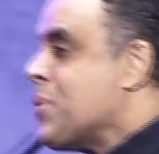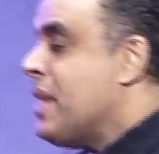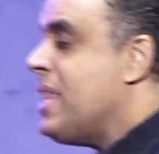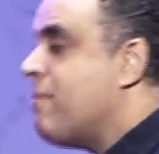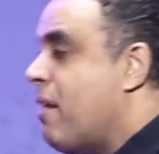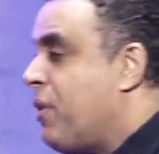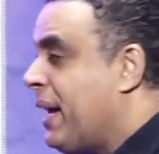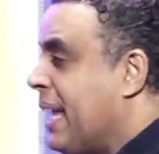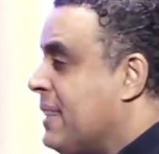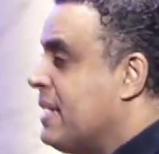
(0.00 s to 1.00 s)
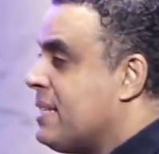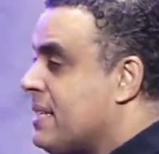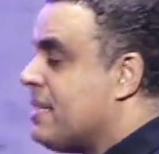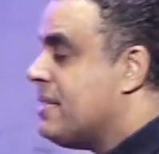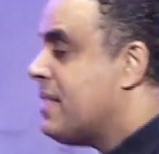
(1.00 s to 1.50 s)
Never forget
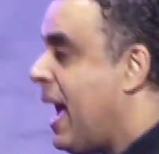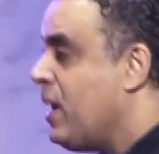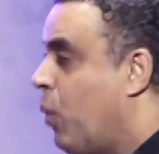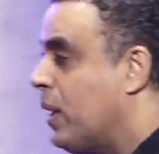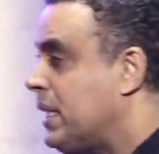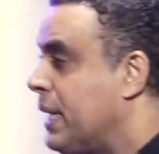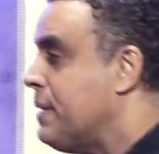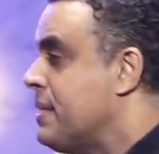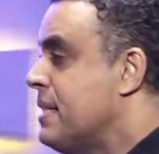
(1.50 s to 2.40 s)
this. Are you watching?